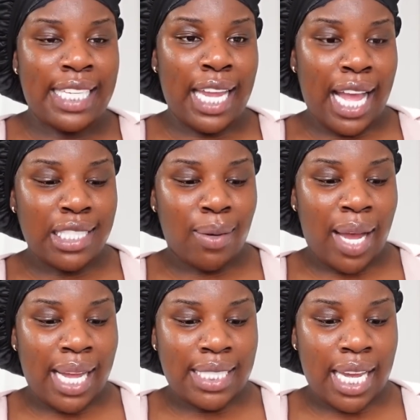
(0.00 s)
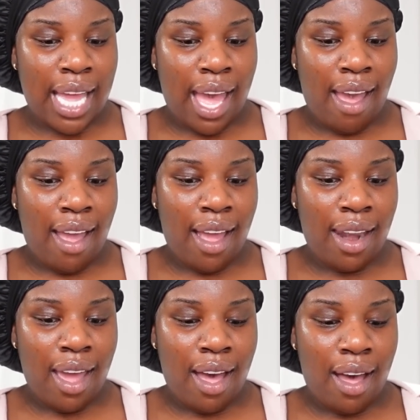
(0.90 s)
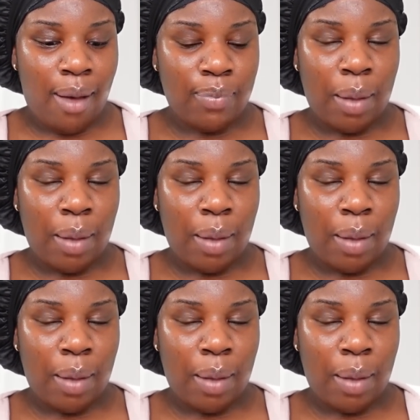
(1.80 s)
Thank you guys for watching. Um,